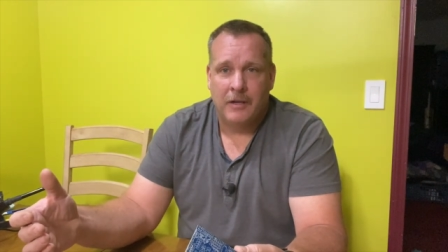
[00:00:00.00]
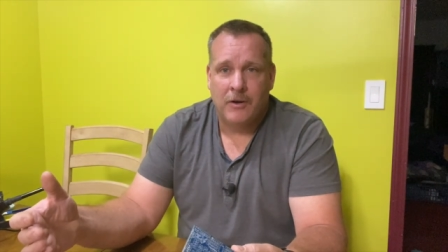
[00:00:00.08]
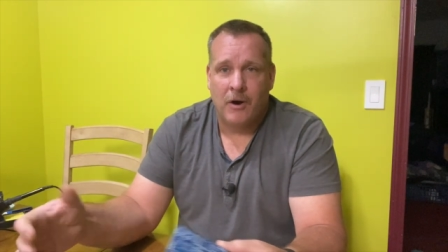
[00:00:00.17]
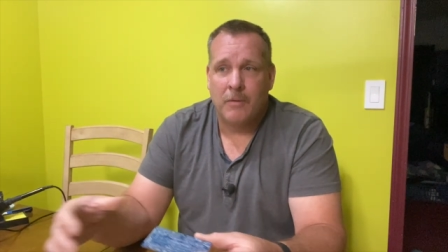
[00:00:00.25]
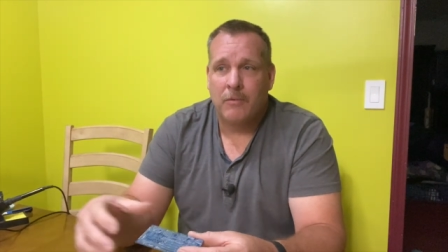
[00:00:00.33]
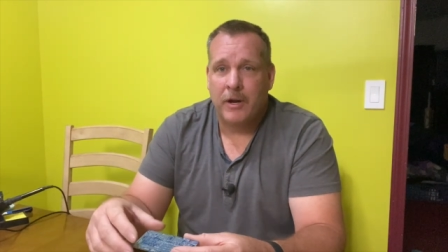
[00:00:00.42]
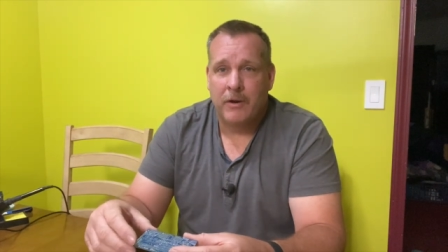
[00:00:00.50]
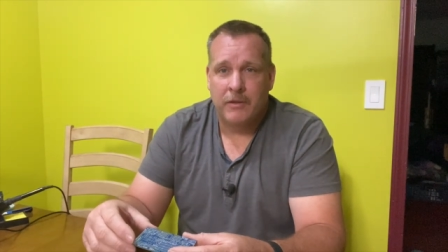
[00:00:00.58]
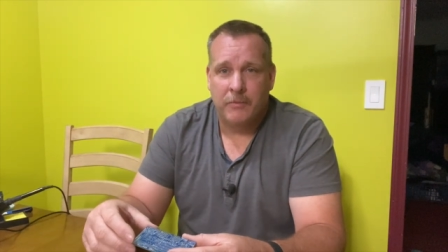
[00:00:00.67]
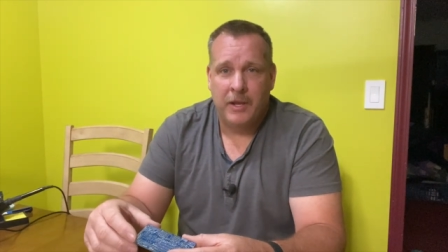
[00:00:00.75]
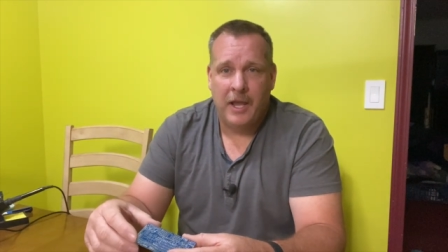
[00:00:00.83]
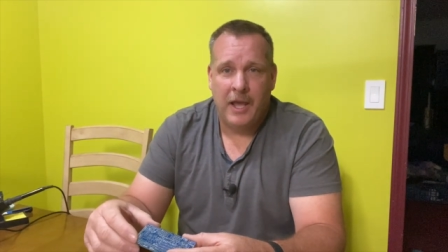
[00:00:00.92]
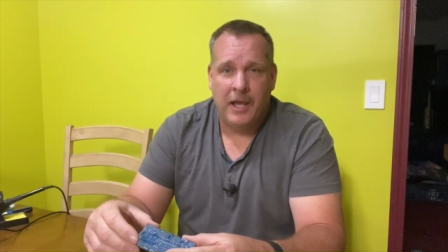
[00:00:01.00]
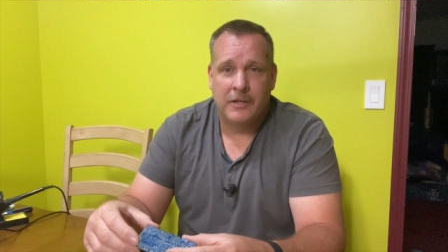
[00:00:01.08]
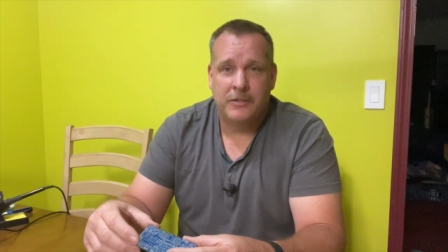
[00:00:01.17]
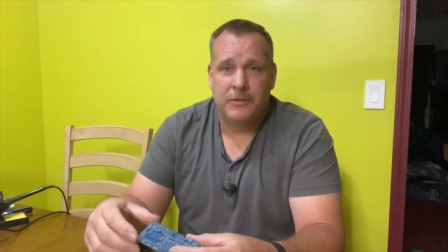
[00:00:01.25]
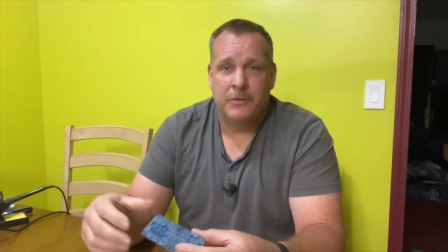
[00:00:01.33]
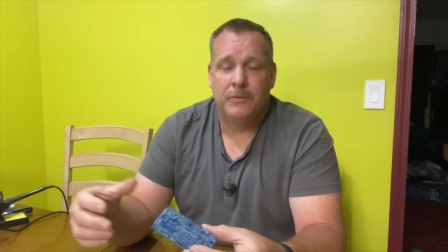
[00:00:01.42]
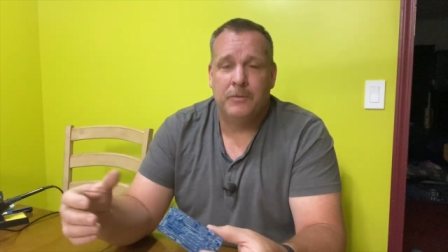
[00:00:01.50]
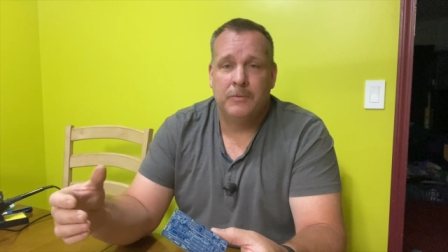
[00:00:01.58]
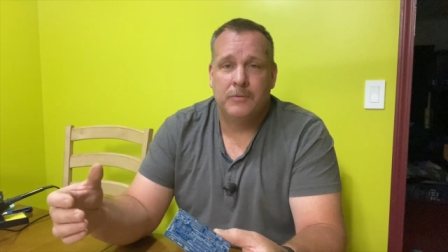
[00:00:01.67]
carburetor that we had to